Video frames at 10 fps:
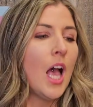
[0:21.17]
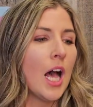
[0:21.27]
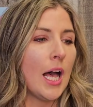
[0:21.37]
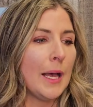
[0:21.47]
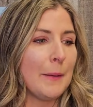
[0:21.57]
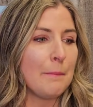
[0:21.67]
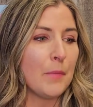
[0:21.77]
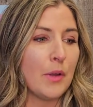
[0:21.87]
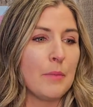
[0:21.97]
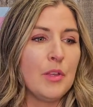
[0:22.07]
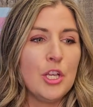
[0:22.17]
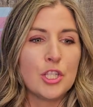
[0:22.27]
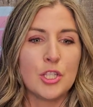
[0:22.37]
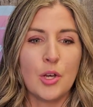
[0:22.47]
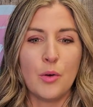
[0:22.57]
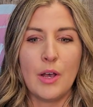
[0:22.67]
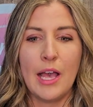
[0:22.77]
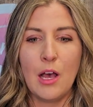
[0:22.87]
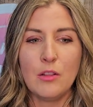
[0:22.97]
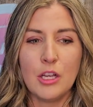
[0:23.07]
Okay, so
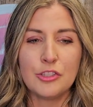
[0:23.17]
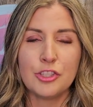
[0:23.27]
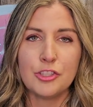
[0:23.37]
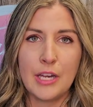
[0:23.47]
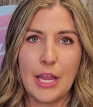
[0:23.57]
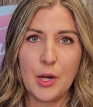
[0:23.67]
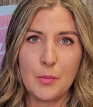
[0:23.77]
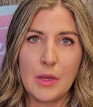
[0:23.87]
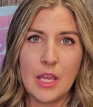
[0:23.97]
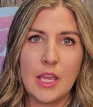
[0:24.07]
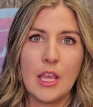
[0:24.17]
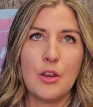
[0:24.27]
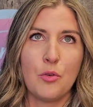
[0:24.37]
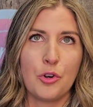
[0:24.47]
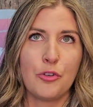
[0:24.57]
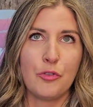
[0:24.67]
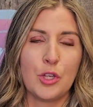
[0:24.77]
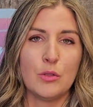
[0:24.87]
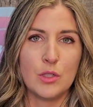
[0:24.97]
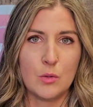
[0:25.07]
how long should your hair be in order for
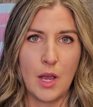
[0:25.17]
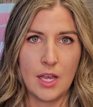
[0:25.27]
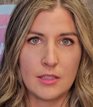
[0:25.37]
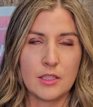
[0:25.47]
you to wax?